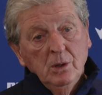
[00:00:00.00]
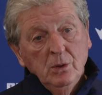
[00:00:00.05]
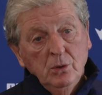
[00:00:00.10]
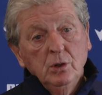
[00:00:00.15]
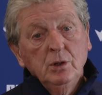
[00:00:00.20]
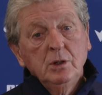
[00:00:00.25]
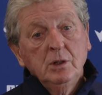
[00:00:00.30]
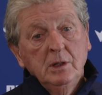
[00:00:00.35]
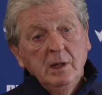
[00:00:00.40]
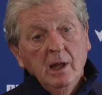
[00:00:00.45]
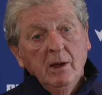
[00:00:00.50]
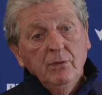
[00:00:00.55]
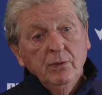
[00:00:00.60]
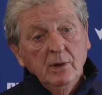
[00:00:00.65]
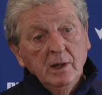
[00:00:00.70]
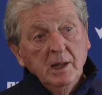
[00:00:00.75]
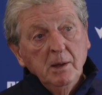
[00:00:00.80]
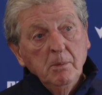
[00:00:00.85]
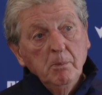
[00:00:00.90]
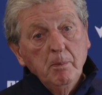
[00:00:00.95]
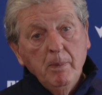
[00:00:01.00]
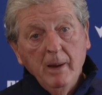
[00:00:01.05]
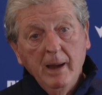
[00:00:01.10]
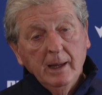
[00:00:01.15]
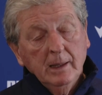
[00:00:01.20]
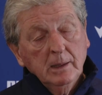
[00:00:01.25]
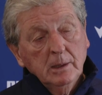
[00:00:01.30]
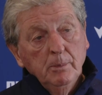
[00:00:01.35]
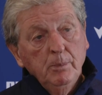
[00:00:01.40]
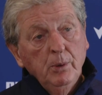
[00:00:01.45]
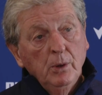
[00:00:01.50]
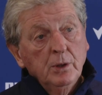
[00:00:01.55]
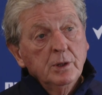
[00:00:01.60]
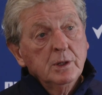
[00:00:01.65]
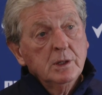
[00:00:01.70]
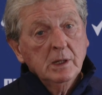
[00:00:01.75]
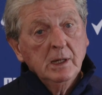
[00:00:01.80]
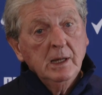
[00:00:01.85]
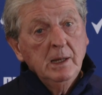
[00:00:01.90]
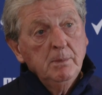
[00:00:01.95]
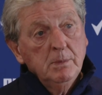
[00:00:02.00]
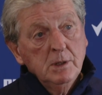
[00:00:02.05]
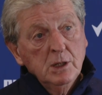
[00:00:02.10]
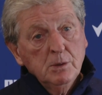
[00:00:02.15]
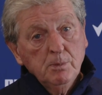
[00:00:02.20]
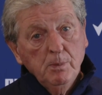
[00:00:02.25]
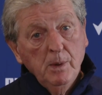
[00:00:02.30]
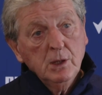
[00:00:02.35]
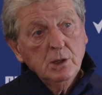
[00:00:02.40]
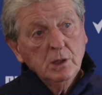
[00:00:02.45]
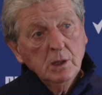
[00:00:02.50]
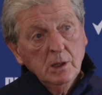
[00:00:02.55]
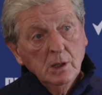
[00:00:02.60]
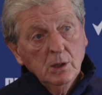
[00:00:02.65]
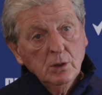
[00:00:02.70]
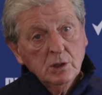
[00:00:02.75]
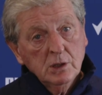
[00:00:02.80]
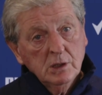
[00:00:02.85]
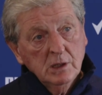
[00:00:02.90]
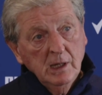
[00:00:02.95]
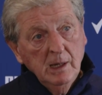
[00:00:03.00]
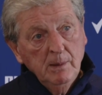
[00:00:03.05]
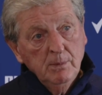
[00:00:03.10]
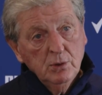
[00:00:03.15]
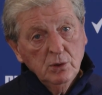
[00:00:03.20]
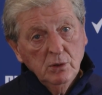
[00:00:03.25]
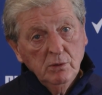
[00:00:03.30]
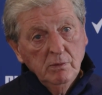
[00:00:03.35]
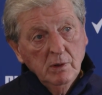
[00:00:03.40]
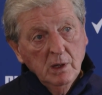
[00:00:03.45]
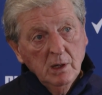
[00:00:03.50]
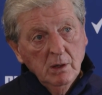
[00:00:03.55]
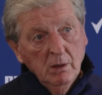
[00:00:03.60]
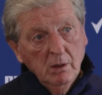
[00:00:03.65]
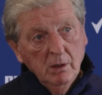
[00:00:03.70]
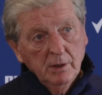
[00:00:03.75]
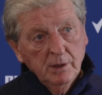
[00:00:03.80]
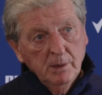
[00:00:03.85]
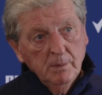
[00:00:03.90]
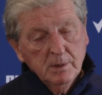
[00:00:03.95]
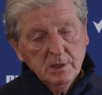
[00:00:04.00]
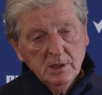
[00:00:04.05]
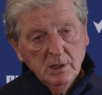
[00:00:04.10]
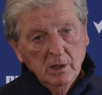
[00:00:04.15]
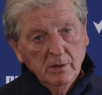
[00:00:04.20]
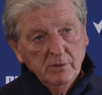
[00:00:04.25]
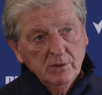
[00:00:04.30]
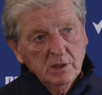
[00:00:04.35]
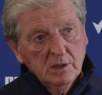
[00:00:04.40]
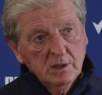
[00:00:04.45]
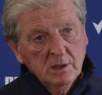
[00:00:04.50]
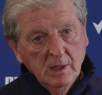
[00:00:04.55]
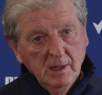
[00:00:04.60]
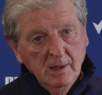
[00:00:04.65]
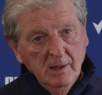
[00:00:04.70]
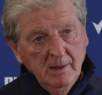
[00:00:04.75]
could definitely impact upon teams, especially those teams who regard themselves as